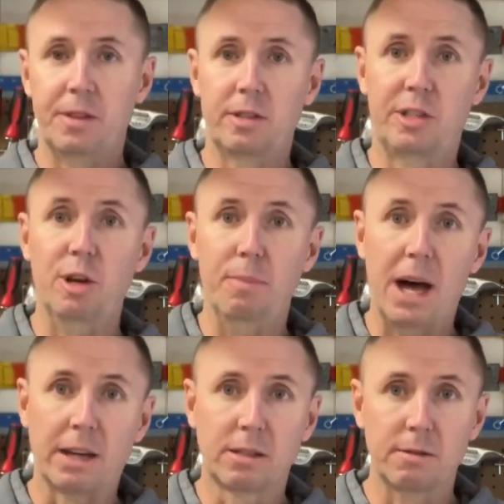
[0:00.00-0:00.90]

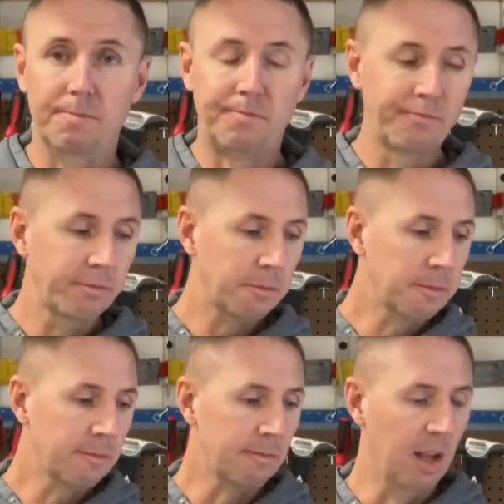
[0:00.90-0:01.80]
boxed.
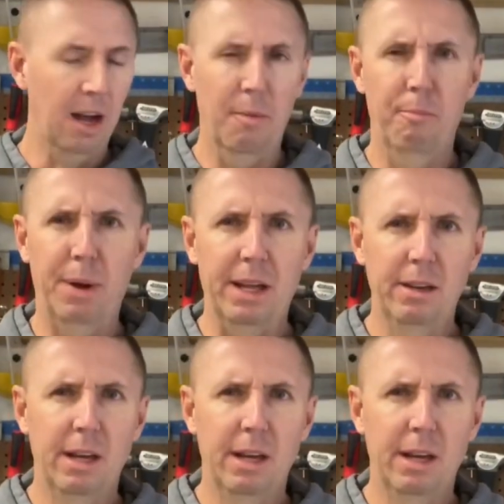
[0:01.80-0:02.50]
But